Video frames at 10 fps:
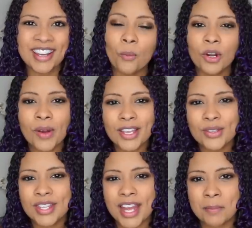What do I
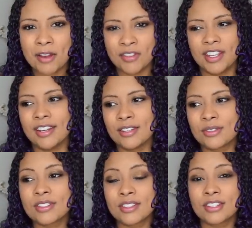use to edit my
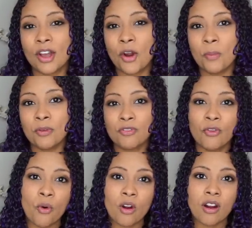videos? So
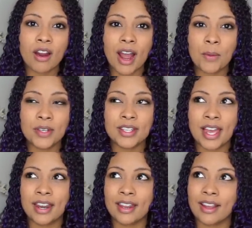before, I was
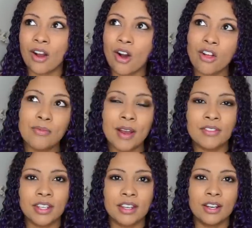editing all of my
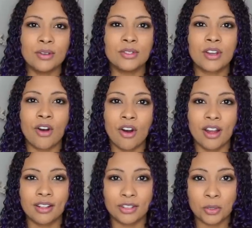videos
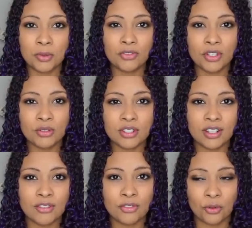on
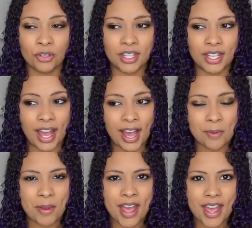LumaFusion for the
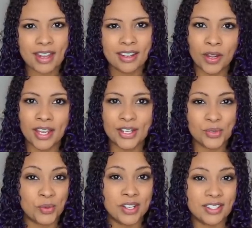iPad, which
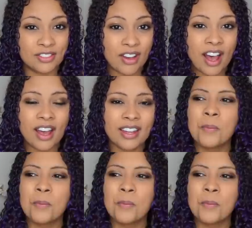was fine,